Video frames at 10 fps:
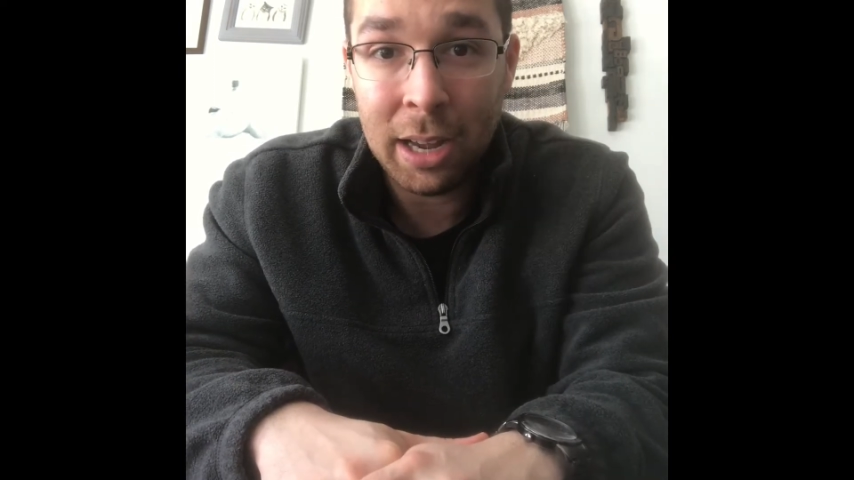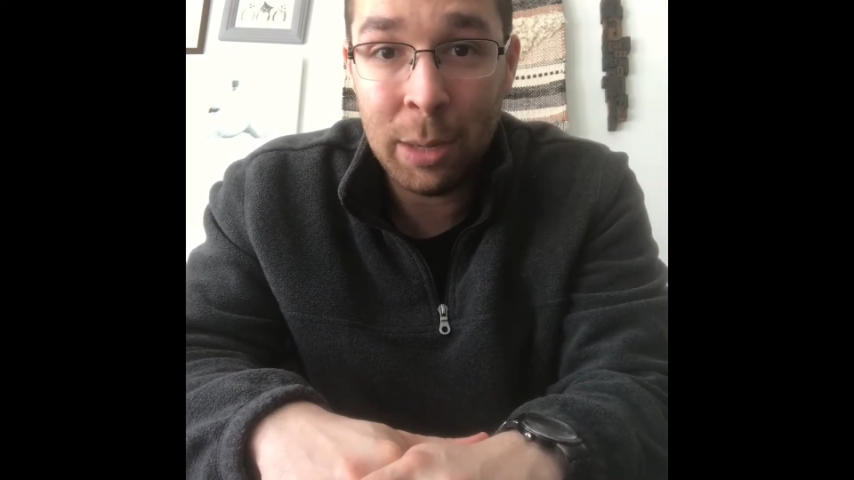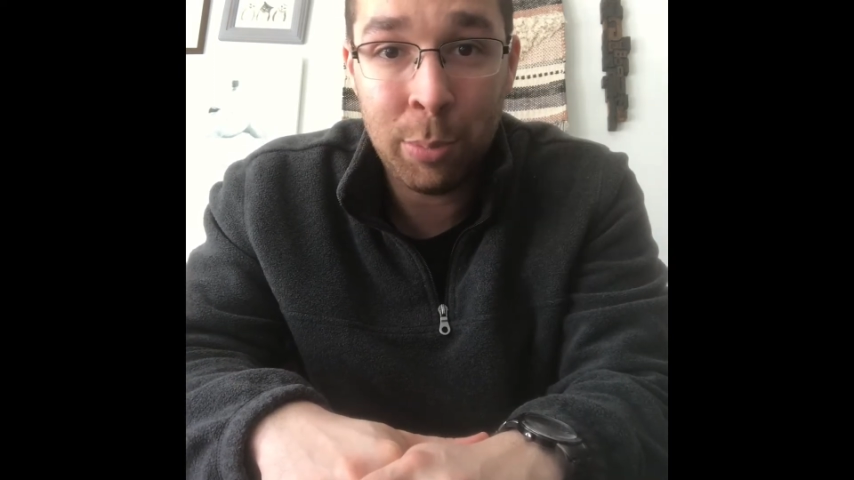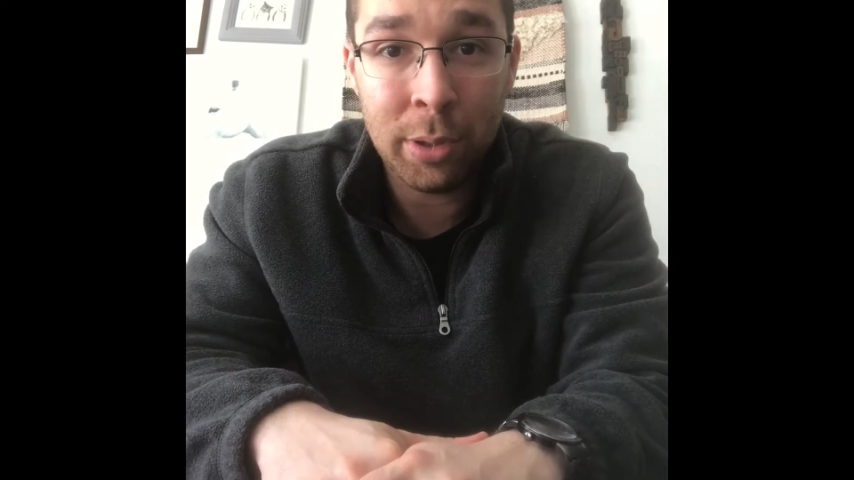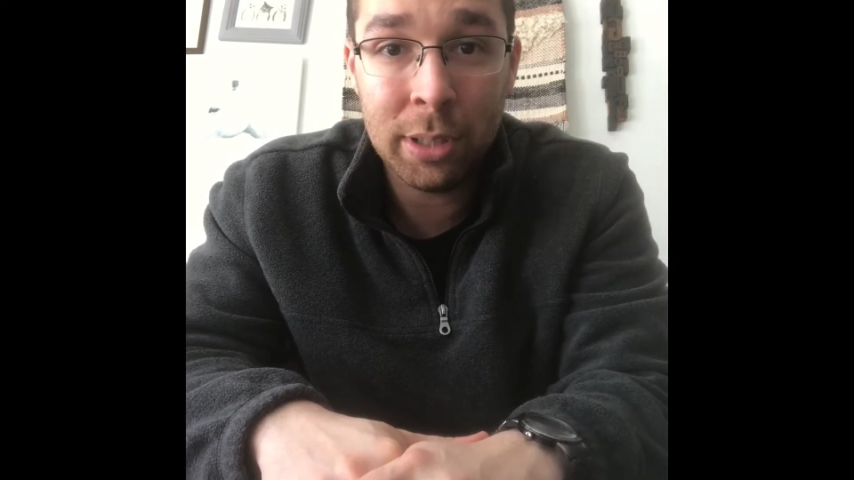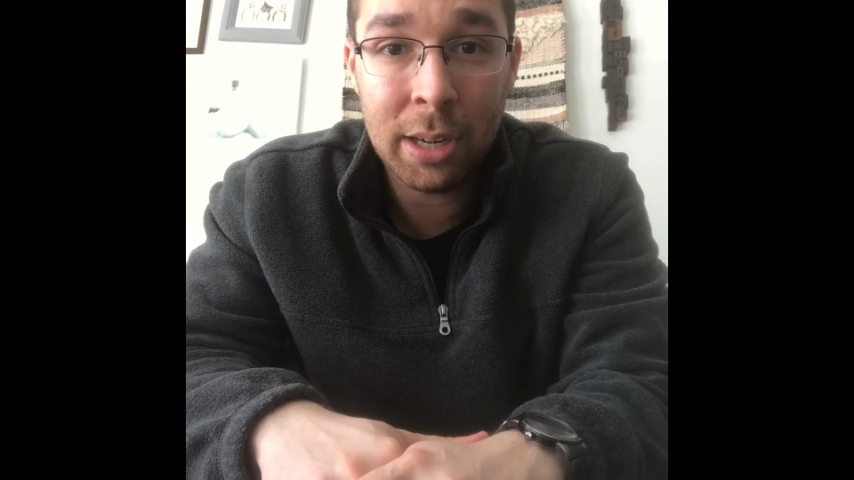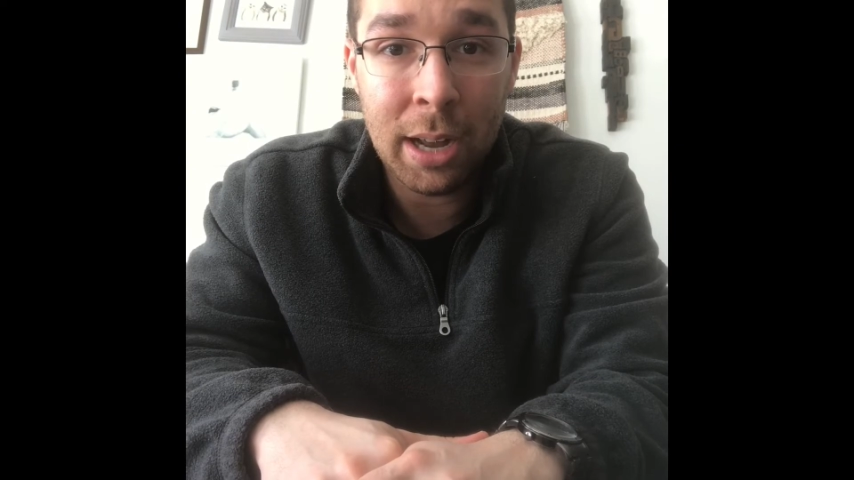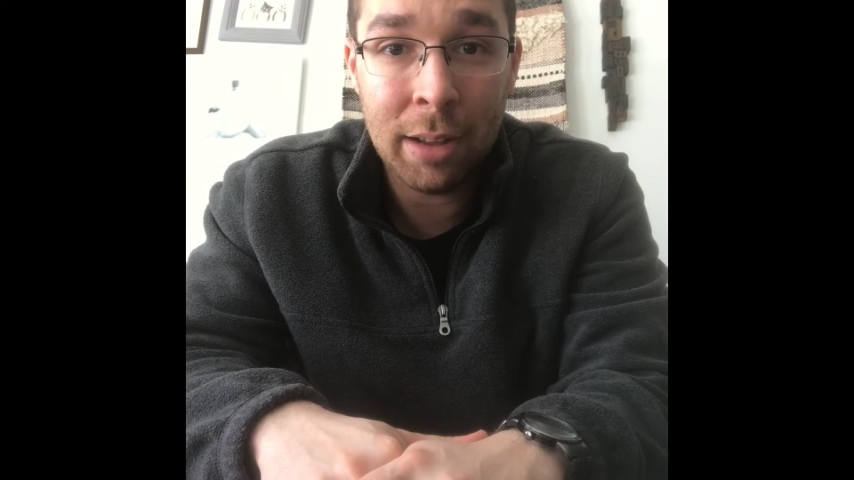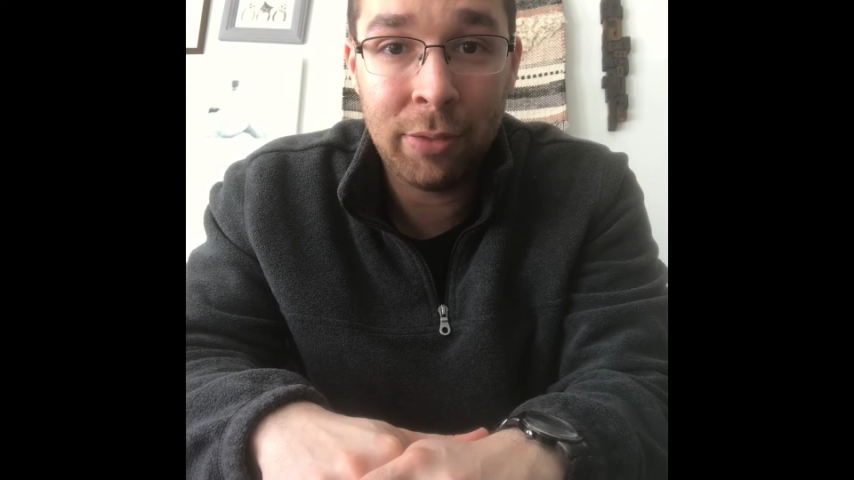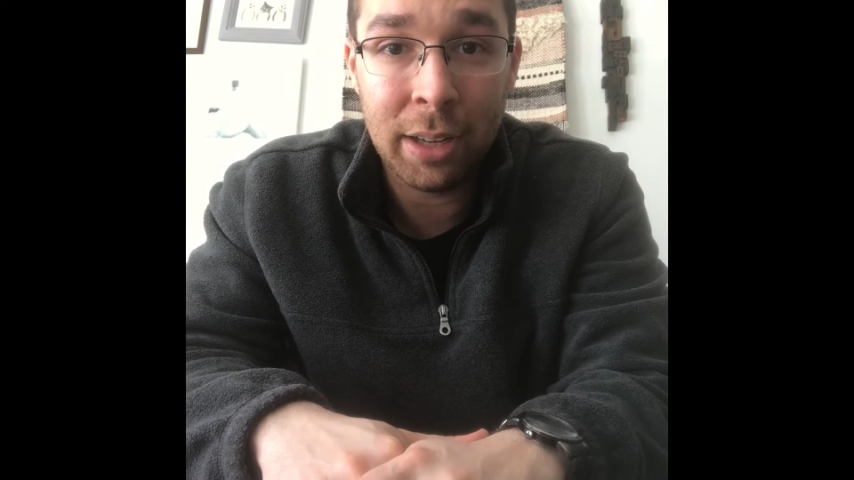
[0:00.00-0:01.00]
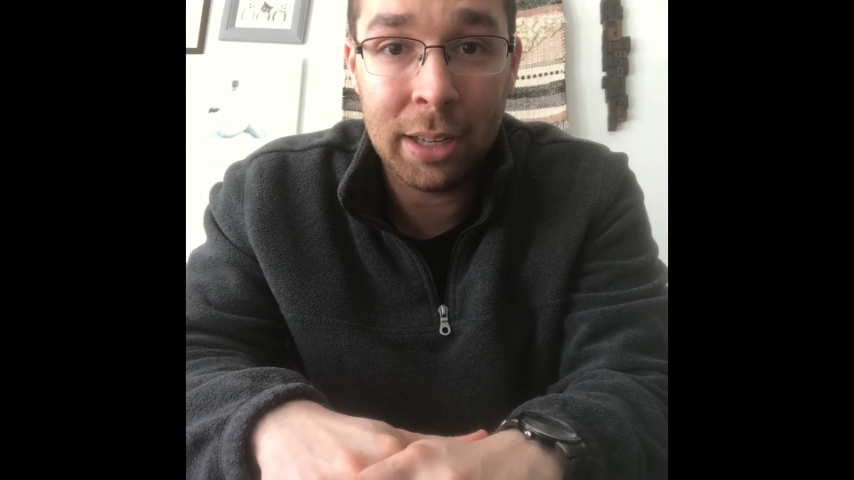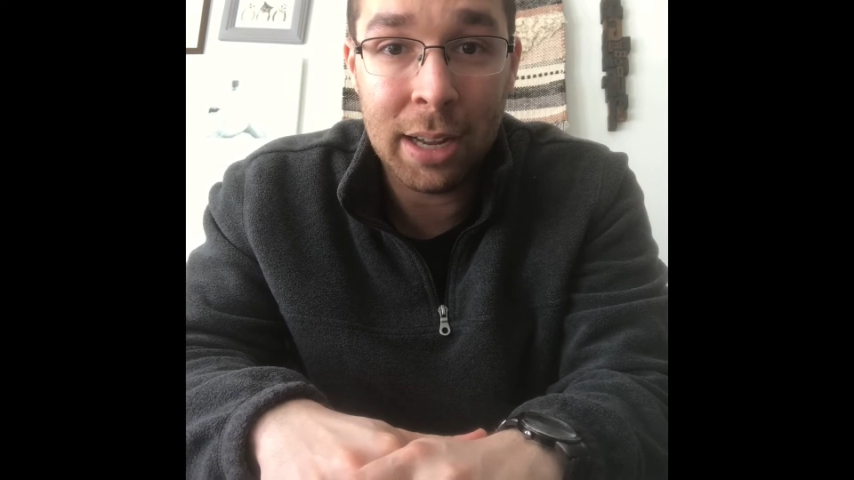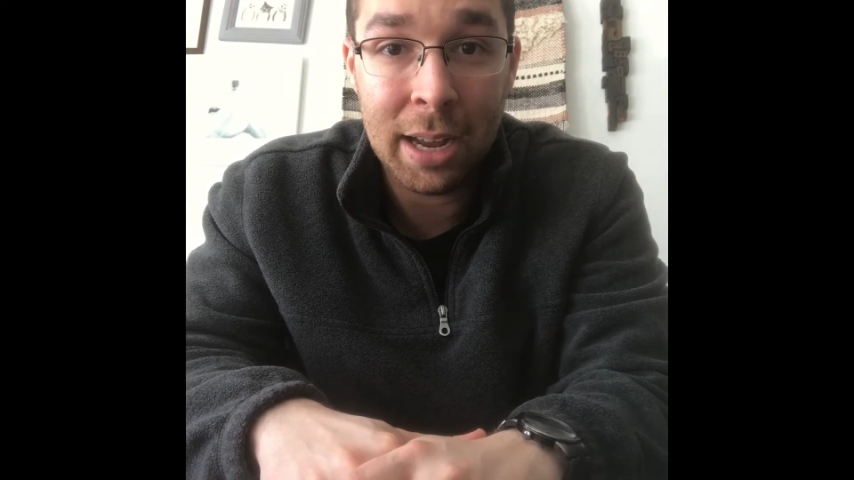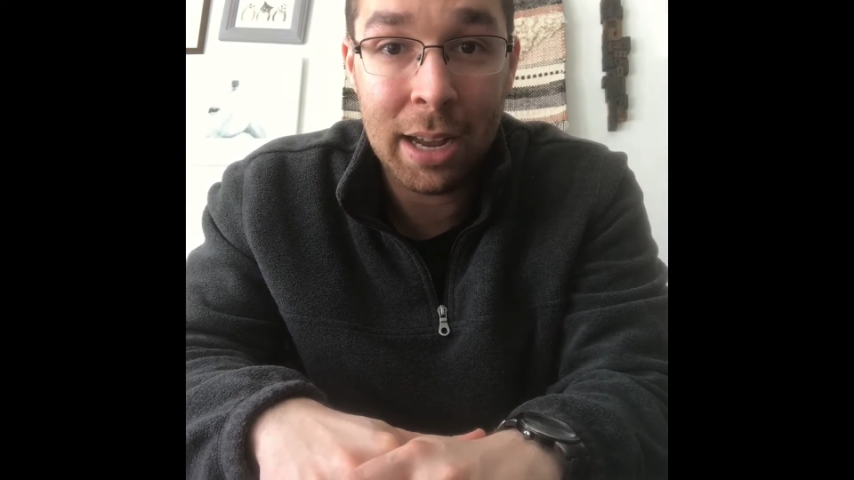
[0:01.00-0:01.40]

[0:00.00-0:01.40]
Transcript: he pulled it off, and